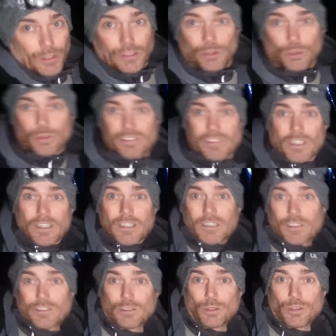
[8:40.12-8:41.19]
not the North Star,
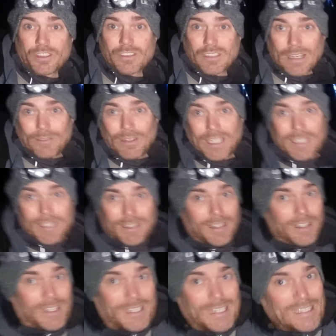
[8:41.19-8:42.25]
because North is that way,
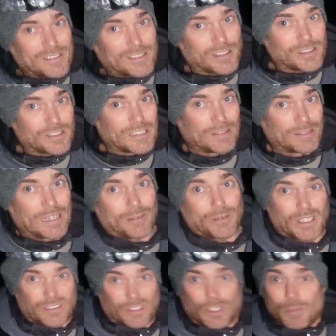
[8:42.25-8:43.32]
and that star's down that
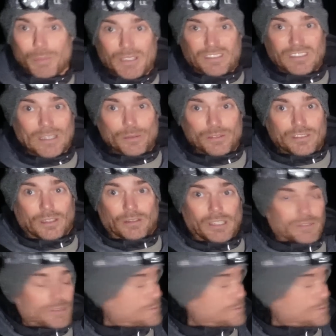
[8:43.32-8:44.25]
way, so it could be the South Star even,